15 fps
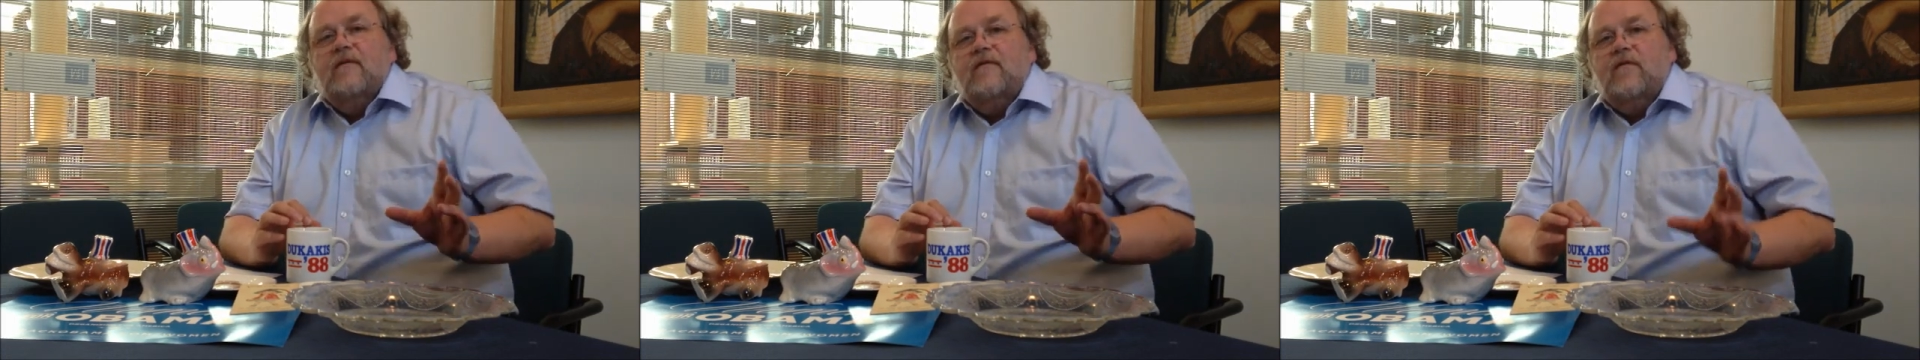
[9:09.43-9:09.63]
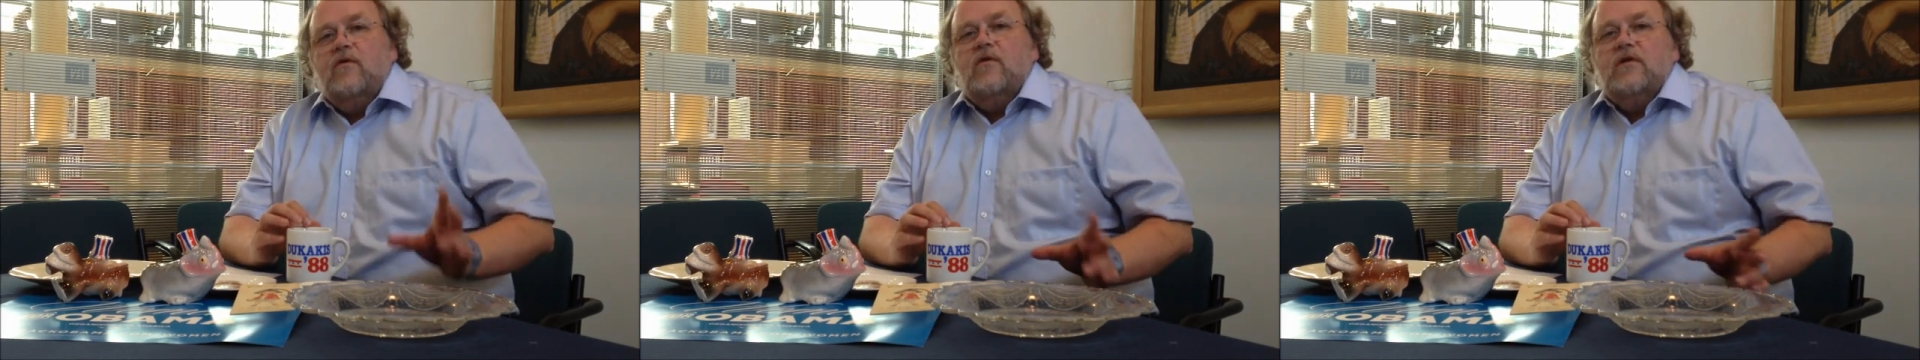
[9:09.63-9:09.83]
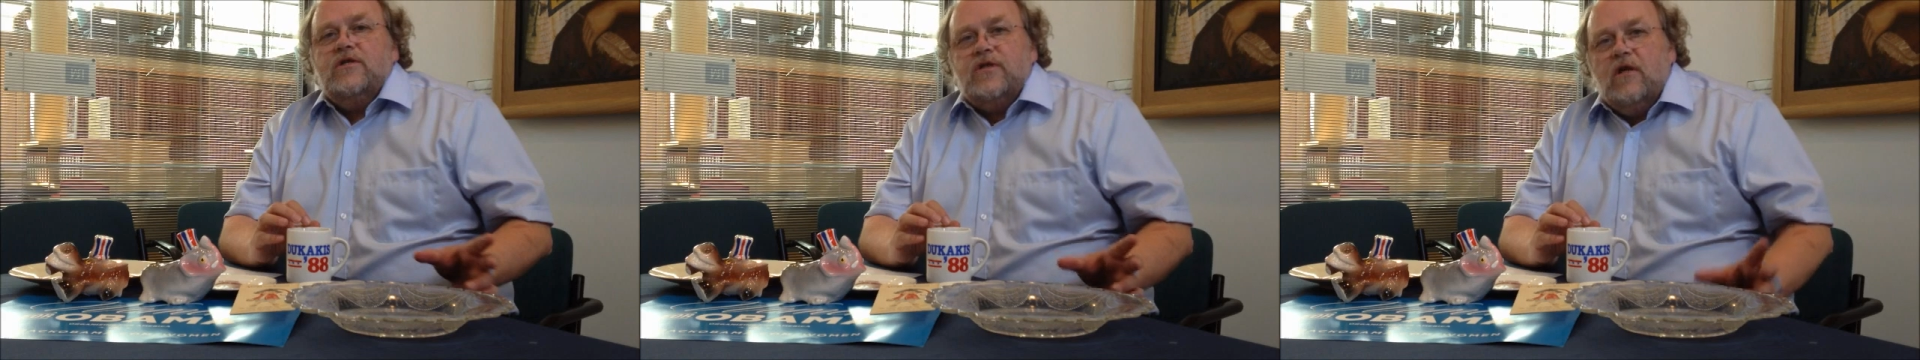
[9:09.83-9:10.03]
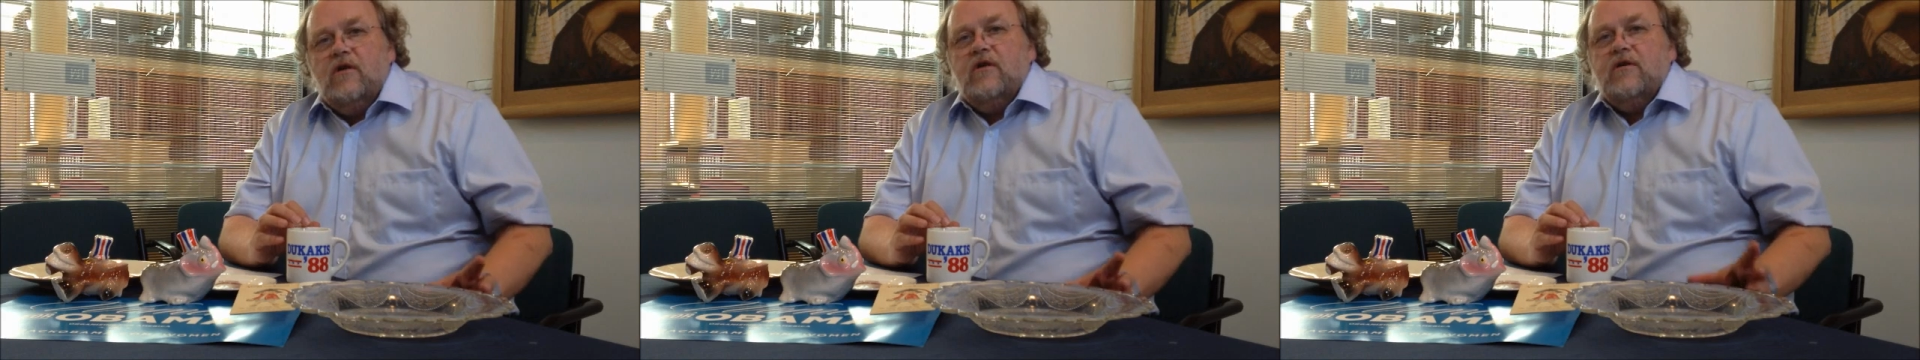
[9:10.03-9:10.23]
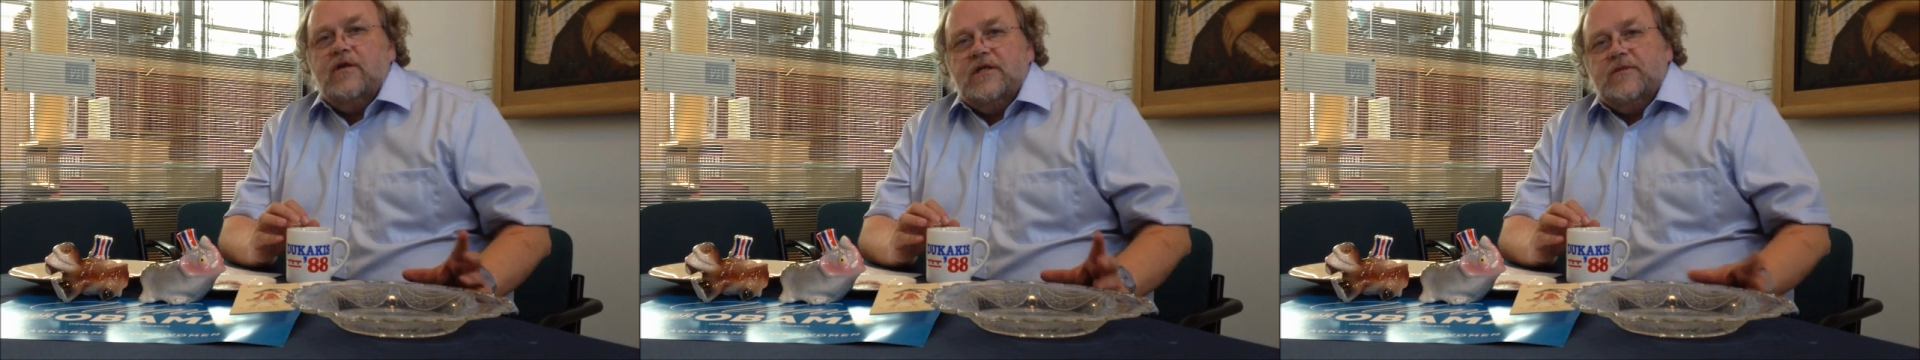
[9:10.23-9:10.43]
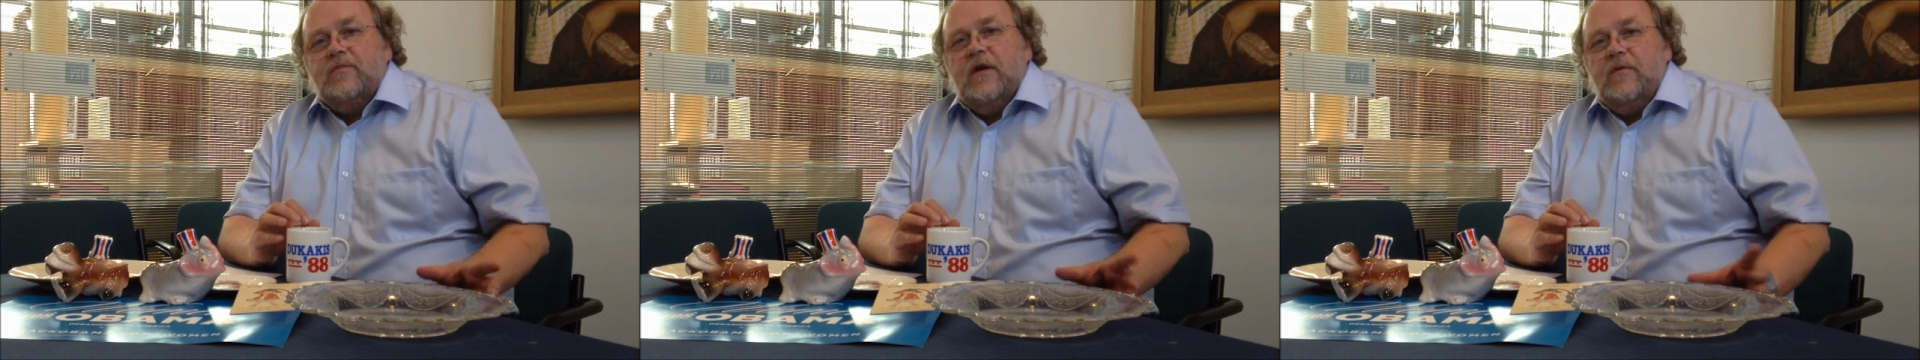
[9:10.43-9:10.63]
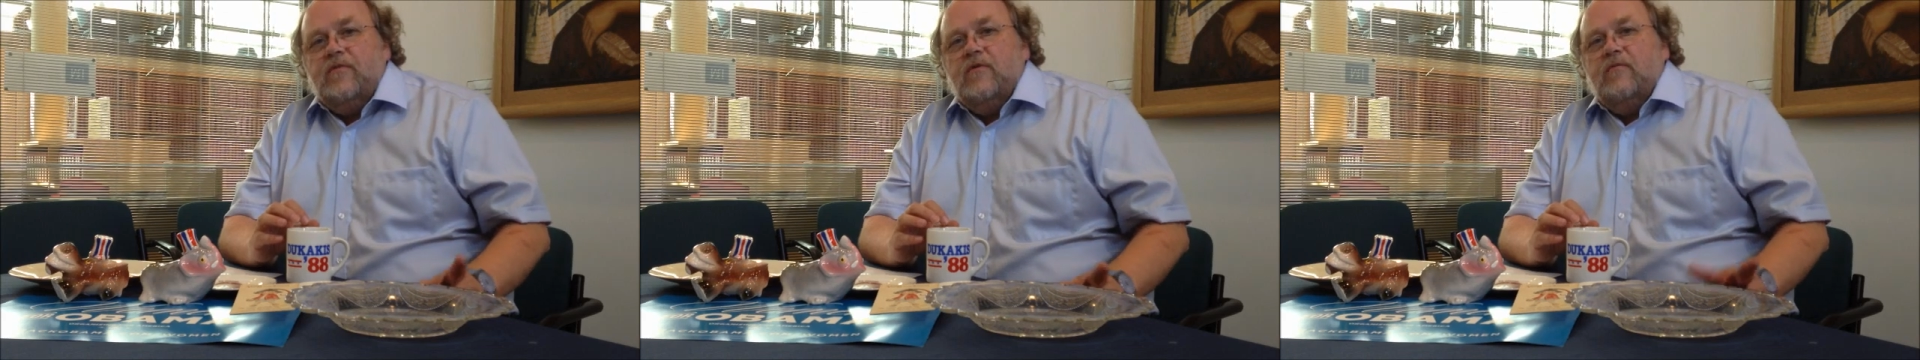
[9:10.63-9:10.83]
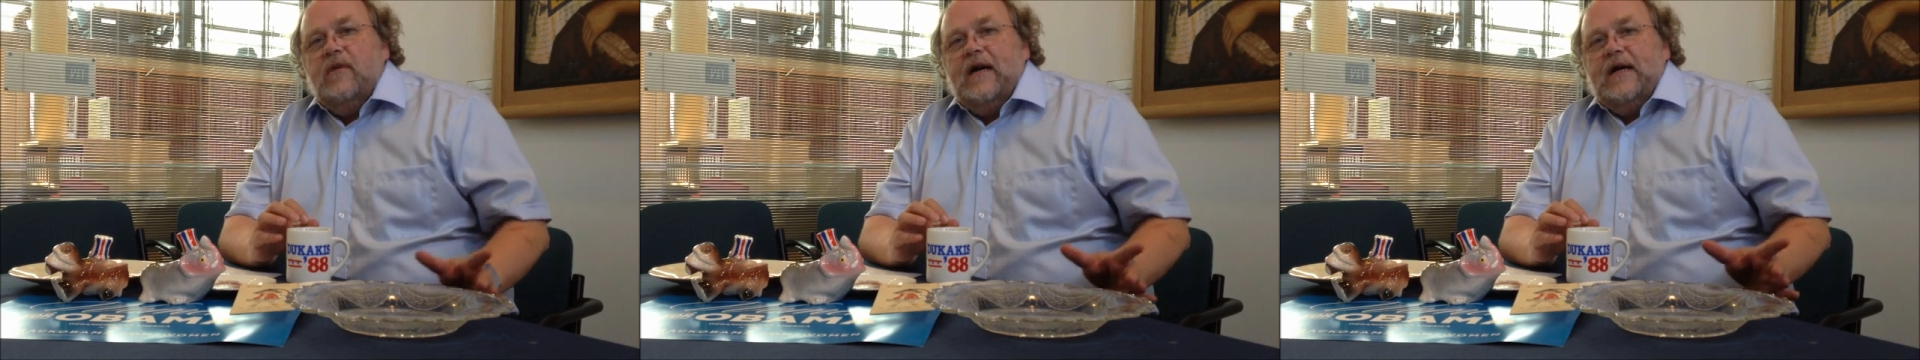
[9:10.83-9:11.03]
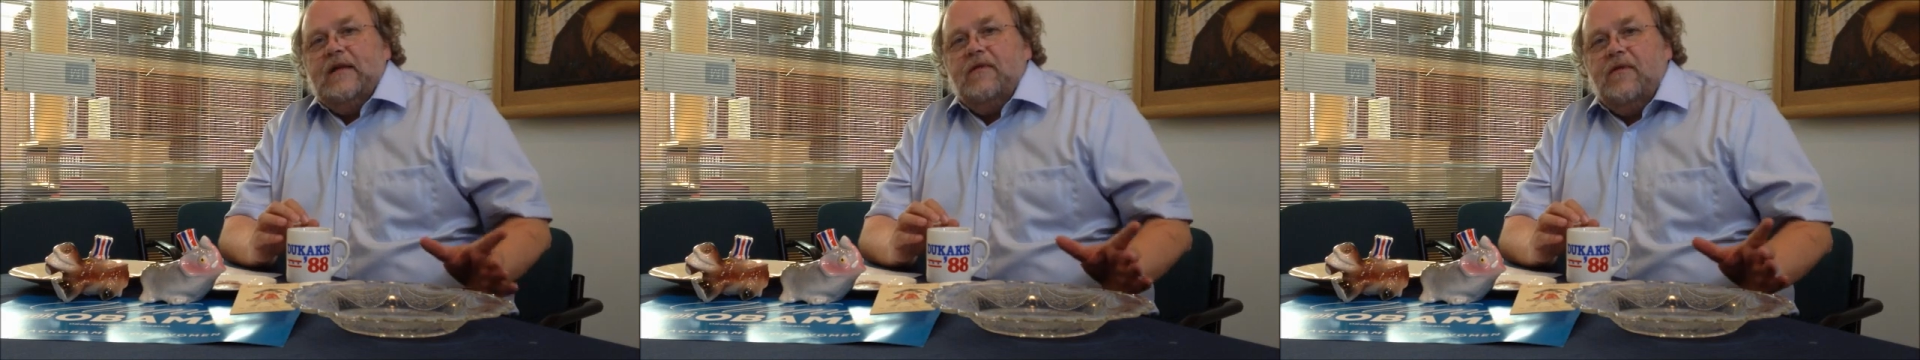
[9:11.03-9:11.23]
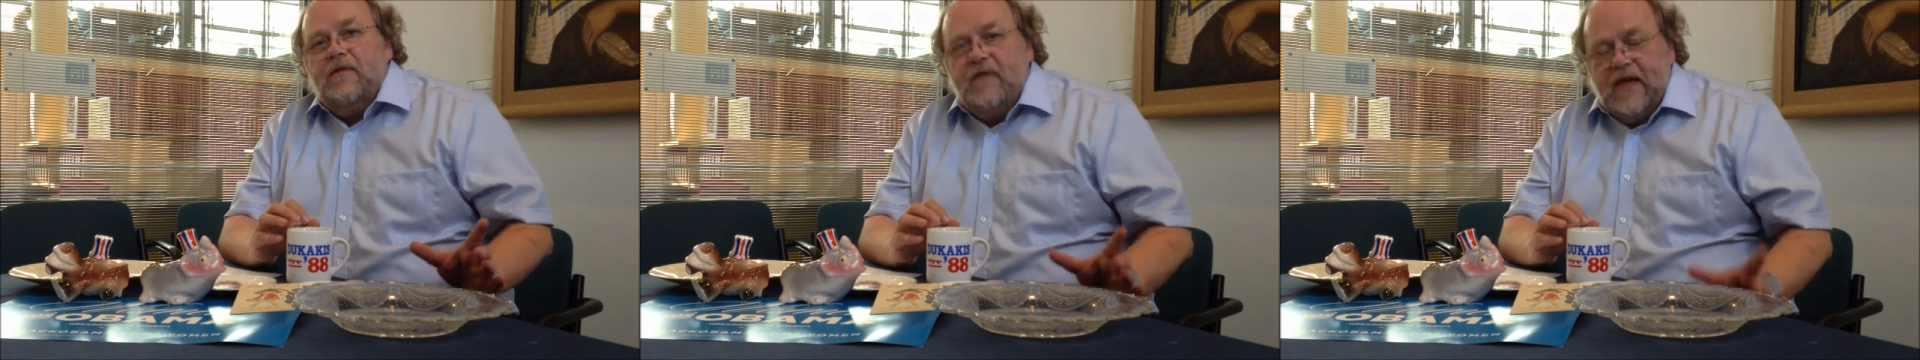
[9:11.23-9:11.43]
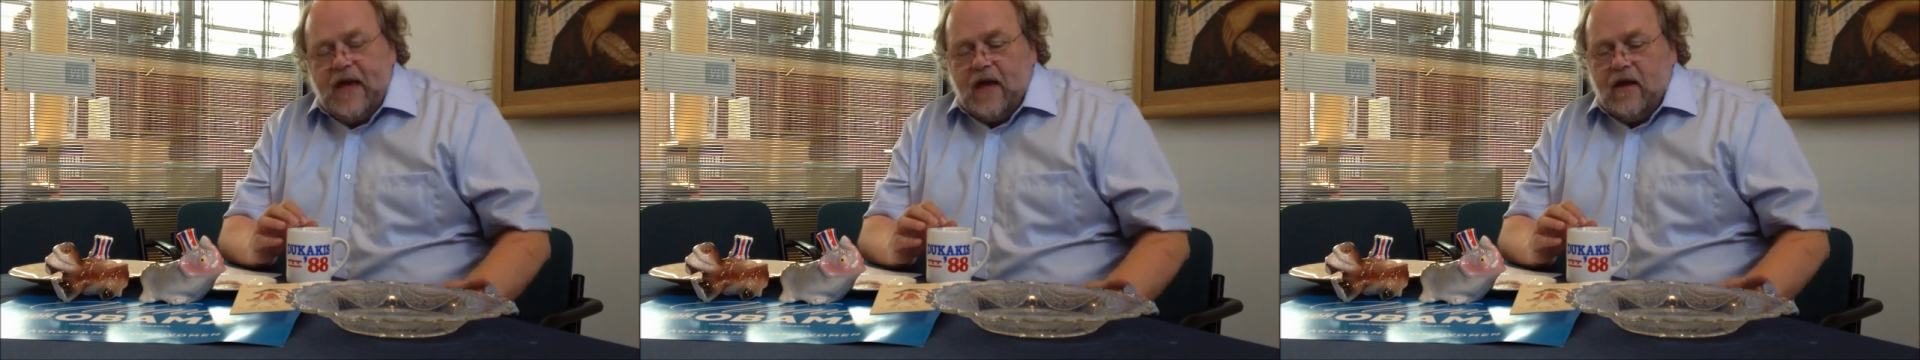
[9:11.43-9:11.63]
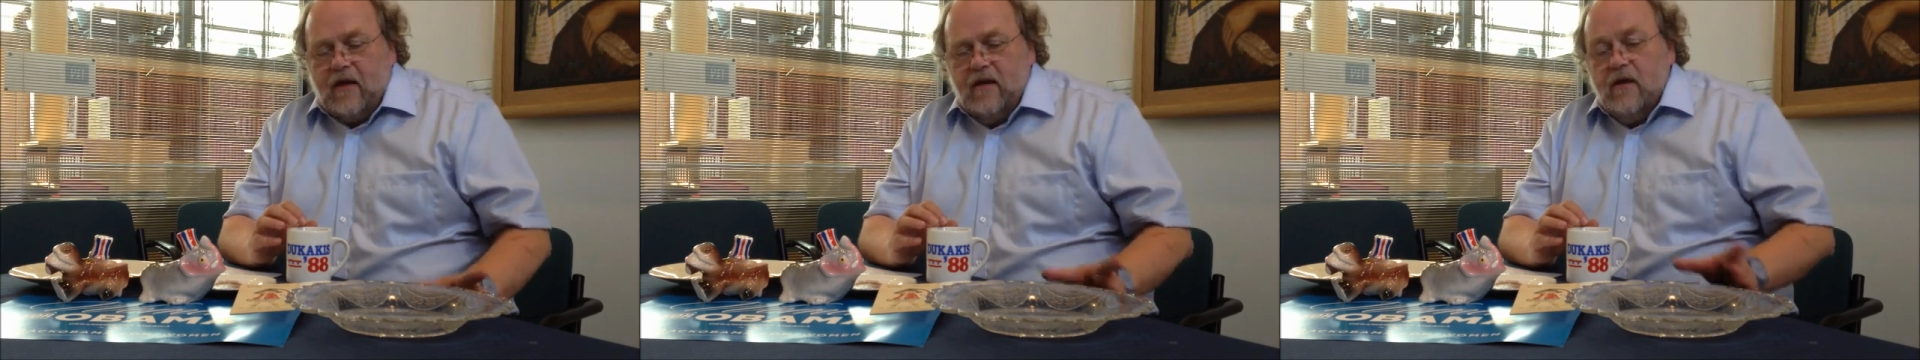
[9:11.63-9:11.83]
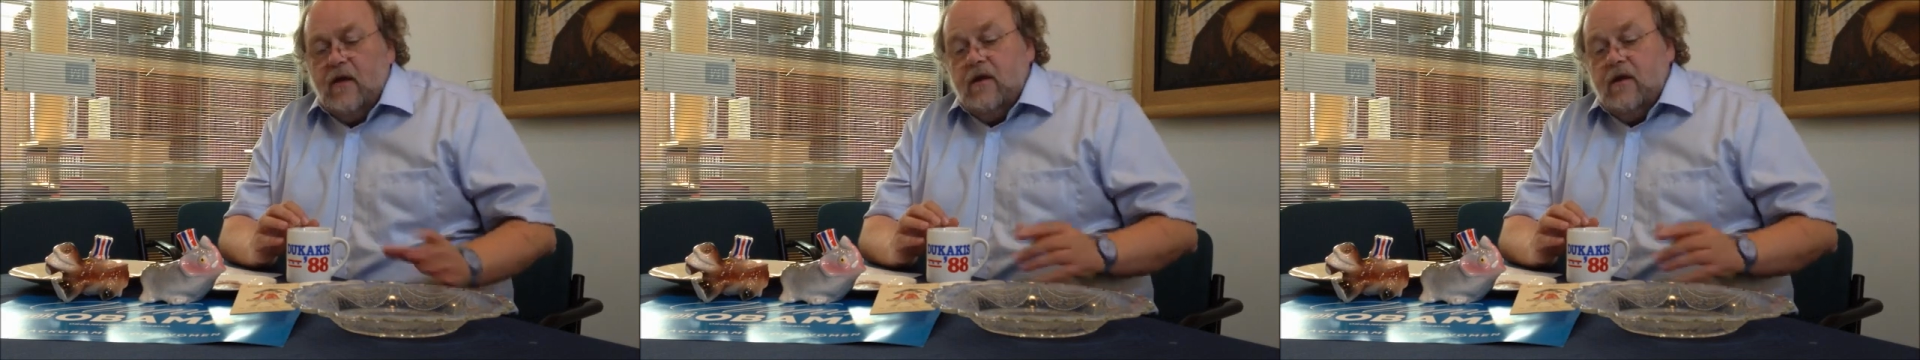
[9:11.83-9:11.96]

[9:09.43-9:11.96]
for as long as people might think.